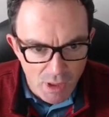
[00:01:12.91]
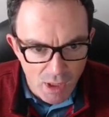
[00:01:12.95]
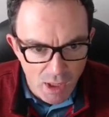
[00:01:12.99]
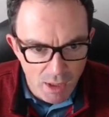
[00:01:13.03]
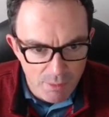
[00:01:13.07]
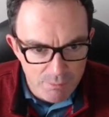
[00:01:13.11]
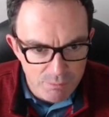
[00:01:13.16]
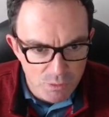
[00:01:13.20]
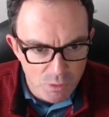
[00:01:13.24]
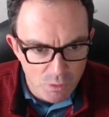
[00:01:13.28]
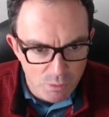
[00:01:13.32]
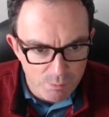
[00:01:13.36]

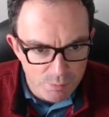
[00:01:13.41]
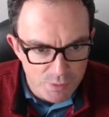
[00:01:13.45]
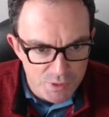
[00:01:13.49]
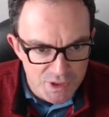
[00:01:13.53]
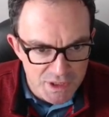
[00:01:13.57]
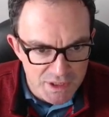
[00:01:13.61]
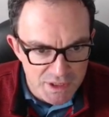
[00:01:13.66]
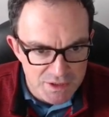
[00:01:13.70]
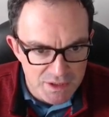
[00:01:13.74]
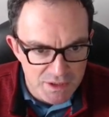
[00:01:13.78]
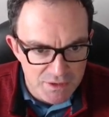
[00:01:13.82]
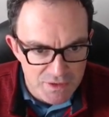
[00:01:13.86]
I'm not
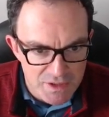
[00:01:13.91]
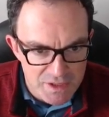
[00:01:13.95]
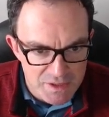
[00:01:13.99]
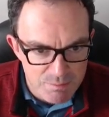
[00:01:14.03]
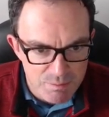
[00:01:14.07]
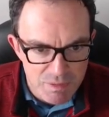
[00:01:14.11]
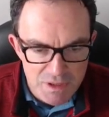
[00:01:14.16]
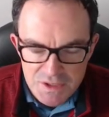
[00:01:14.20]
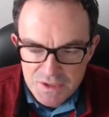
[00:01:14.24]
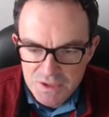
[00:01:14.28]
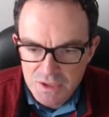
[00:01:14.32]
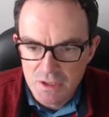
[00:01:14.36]
predicting this
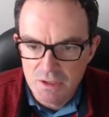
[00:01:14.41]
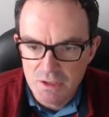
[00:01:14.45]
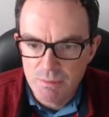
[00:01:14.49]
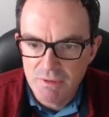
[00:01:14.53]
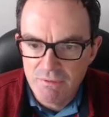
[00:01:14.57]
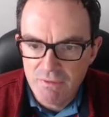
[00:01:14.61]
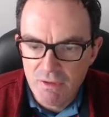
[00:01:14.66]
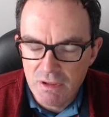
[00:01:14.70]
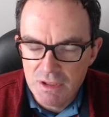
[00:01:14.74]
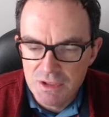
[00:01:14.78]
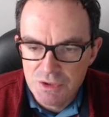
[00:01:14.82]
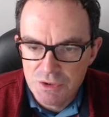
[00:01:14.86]
bit's going to be
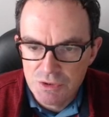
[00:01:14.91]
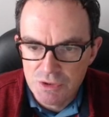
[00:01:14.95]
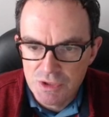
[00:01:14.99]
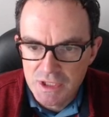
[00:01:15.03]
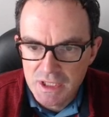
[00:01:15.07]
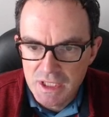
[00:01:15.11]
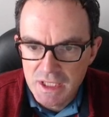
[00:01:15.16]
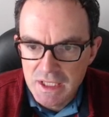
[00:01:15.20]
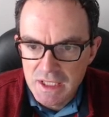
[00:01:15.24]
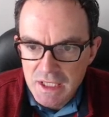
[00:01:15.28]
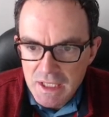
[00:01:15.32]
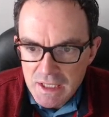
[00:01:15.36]
very
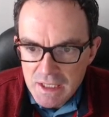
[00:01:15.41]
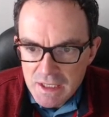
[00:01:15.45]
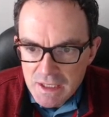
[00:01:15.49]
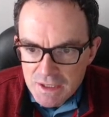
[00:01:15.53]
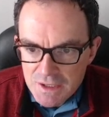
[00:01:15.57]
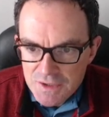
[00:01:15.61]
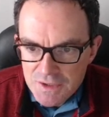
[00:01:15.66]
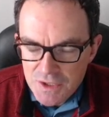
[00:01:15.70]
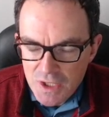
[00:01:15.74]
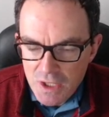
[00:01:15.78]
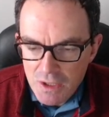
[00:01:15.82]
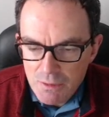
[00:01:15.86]
tricky.
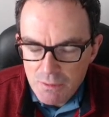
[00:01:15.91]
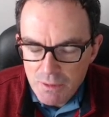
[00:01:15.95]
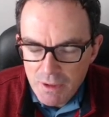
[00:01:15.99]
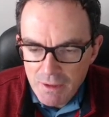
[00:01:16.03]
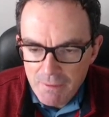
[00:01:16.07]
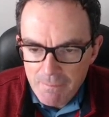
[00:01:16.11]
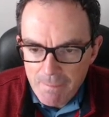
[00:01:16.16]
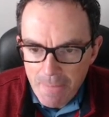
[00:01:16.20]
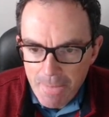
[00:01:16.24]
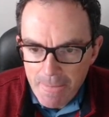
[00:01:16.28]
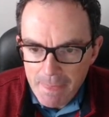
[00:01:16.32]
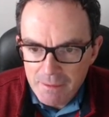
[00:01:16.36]
So
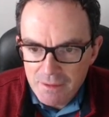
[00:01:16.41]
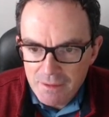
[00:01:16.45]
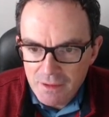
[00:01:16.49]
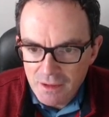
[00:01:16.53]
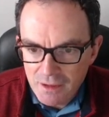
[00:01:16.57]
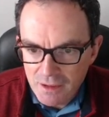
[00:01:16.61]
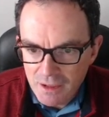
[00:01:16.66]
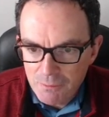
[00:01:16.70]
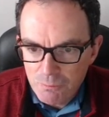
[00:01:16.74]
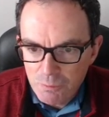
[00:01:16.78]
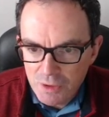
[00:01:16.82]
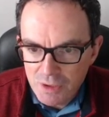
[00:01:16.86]
um,
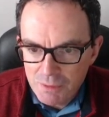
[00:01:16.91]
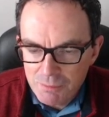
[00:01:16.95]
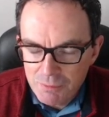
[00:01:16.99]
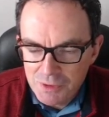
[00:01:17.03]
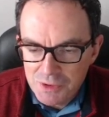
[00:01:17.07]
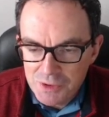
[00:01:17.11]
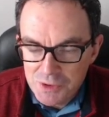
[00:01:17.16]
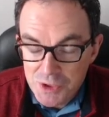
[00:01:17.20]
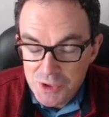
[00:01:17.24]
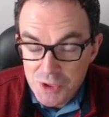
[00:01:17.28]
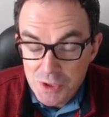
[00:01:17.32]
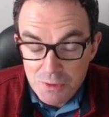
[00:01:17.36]
I, uh, what I'm
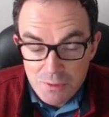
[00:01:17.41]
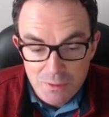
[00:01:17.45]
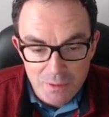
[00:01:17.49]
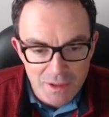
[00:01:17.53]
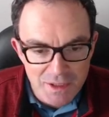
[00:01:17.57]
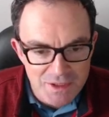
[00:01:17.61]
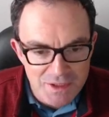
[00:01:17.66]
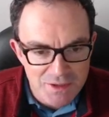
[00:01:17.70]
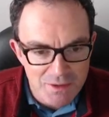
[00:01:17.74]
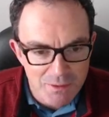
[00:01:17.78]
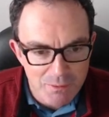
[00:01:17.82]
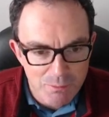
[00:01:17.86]
going to do
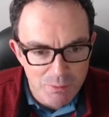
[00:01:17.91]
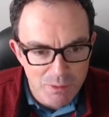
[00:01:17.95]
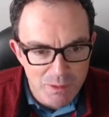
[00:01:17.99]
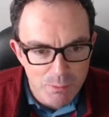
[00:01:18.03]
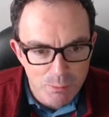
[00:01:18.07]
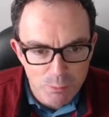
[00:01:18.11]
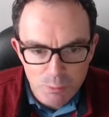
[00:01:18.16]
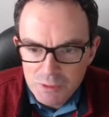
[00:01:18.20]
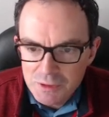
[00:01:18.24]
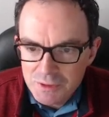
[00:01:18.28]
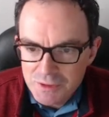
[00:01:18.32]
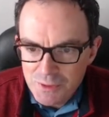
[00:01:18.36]
is we'll,
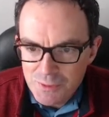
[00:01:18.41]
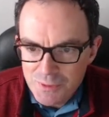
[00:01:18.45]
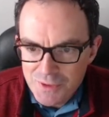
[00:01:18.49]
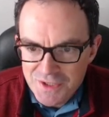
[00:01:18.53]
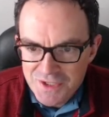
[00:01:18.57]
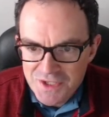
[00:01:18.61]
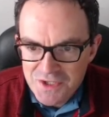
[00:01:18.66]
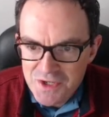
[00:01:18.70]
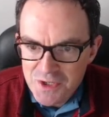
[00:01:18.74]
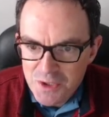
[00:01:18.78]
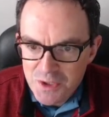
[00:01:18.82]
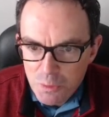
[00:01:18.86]
we'll do
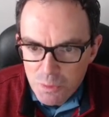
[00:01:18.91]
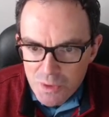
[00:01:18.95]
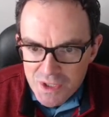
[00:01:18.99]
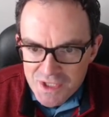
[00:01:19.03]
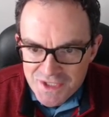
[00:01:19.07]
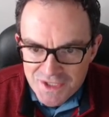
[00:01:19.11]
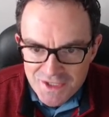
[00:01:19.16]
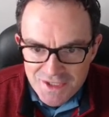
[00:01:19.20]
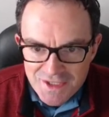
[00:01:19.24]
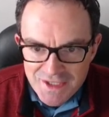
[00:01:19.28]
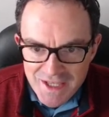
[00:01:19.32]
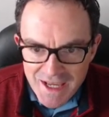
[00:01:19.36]
this as a
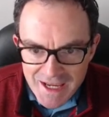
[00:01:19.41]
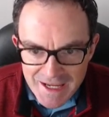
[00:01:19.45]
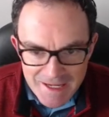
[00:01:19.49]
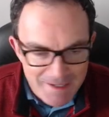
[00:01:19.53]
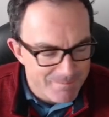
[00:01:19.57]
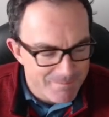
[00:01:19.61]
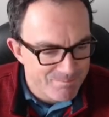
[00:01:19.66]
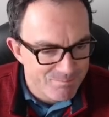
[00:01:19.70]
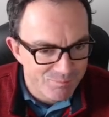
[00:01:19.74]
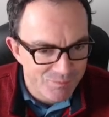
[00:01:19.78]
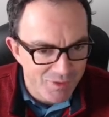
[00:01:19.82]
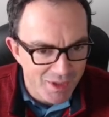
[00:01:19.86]
quiz today
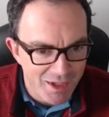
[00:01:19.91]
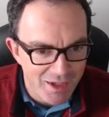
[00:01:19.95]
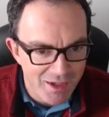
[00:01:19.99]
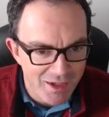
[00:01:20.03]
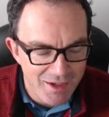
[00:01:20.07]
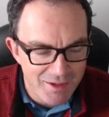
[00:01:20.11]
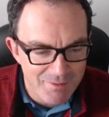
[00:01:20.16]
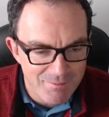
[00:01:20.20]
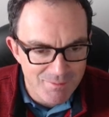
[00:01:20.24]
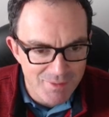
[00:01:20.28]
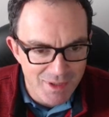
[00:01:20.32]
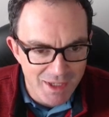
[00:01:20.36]

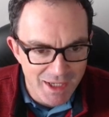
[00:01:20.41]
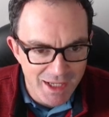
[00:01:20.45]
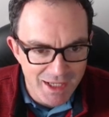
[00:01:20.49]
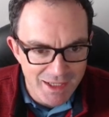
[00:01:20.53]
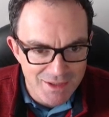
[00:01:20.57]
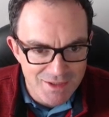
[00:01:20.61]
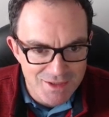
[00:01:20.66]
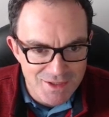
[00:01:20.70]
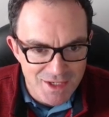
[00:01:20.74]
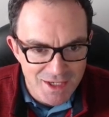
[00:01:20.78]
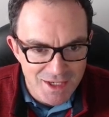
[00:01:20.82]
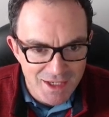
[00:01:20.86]
um,
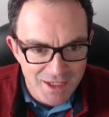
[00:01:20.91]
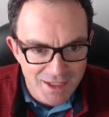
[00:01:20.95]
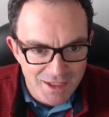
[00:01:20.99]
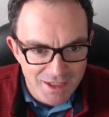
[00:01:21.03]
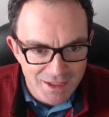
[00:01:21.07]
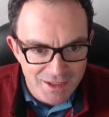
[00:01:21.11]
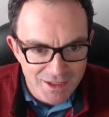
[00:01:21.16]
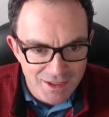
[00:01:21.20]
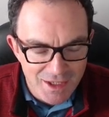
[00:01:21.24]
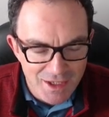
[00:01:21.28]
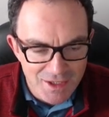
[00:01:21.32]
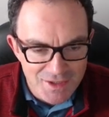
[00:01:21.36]
and
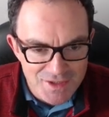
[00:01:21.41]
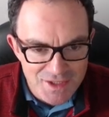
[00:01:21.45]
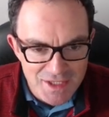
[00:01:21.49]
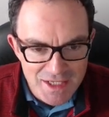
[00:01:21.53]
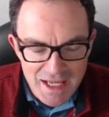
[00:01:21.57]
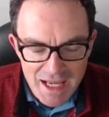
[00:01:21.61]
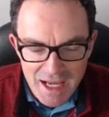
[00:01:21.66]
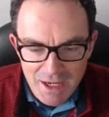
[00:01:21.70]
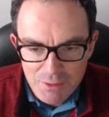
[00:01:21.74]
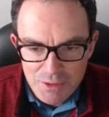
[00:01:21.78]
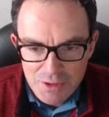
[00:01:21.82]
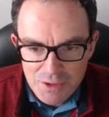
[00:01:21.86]
uh, see
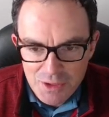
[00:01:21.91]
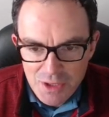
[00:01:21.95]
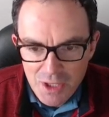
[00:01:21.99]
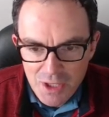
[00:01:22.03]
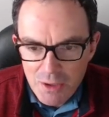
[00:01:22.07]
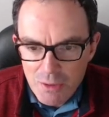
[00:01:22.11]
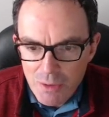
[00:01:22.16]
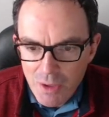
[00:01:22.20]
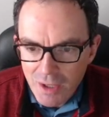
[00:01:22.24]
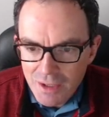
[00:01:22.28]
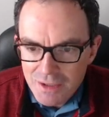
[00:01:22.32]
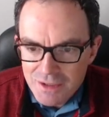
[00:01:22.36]
how you
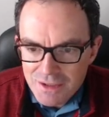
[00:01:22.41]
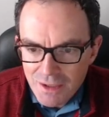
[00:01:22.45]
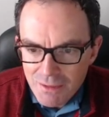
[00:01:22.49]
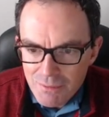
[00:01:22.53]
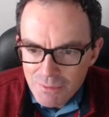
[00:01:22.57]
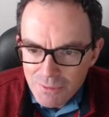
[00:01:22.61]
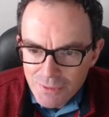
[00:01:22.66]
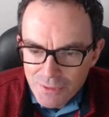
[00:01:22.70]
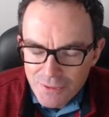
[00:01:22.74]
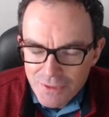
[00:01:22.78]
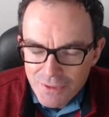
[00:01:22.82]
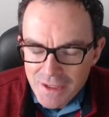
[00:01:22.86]
go. I
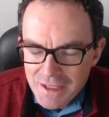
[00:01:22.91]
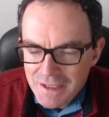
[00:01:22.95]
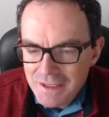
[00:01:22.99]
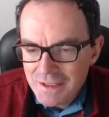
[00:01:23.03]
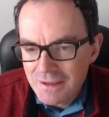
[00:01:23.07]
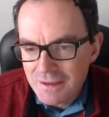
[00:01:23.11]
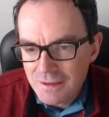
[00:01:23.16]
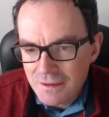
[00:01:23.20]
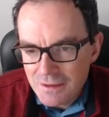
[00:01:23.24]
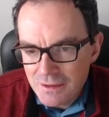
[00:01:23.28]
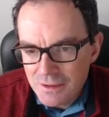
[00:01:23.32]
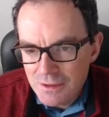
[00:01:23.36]
don't
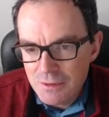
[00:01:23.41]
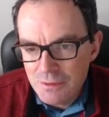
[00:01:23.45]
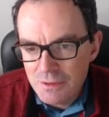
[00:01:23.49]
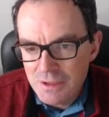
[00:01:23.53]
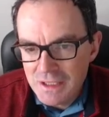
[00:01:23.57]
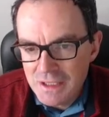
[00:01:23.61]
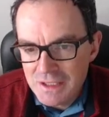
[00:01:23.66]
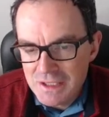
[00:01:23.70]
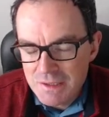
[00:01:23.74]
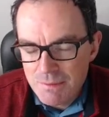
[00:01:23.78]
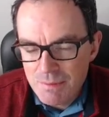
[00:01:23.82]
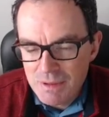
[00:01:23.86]
think you
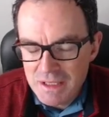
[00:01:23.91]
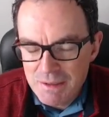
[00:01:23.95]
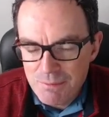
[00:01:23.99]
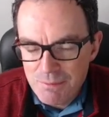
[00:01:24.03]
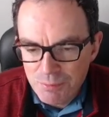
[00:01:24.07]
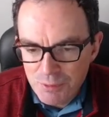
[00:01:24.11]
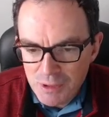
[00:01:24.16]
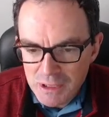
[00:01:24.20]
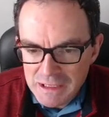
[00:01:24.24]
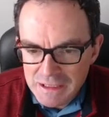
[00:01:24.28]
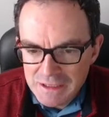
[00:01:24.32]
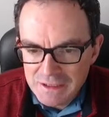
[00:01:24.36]
need to be
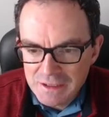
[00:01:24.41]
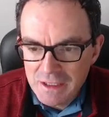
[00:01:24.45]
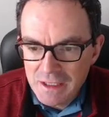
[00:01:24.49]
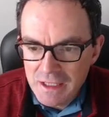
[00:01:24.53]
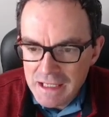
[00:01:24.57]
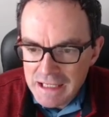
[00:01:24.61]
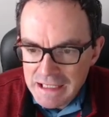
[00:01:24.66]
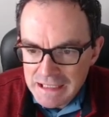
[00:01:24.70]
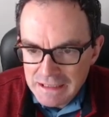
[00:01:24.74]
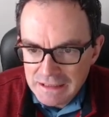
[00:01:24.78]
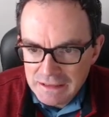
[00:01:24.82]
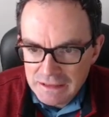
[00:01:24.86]
brilliant at
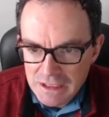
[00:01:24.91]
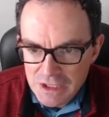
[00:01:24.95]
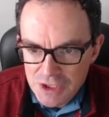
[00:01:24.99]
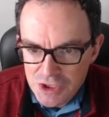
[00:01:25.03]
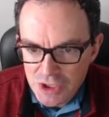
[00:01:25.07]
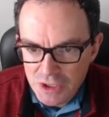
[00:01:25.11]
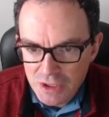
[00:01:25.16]
English.